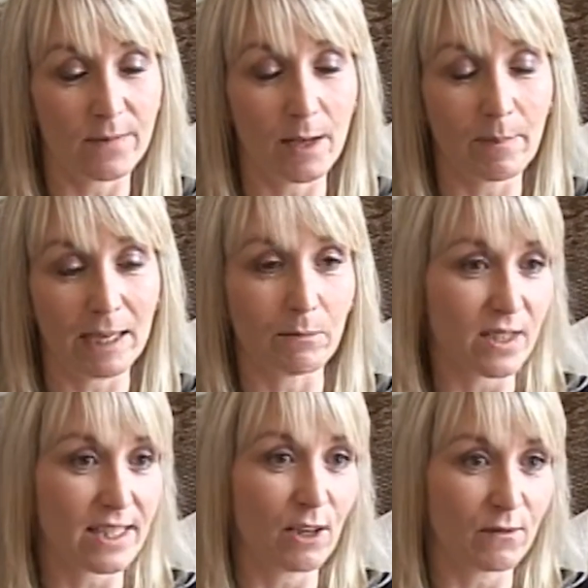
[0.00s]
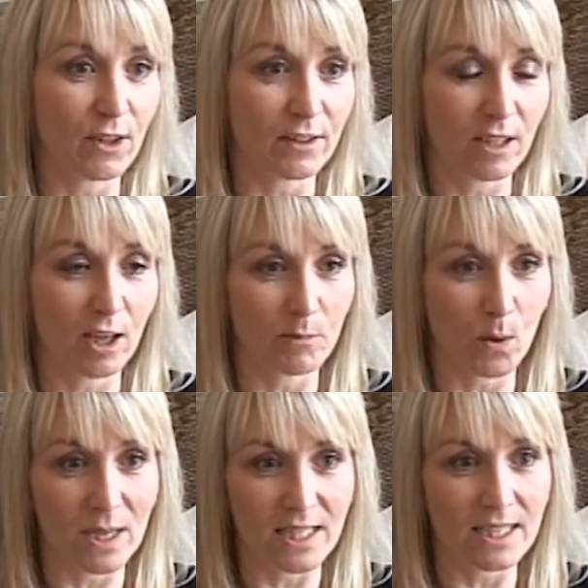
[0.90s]
about myself on my
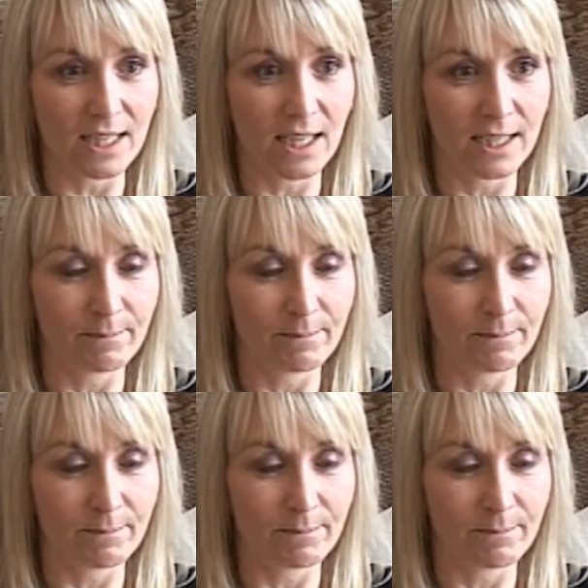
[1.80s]
wedding day.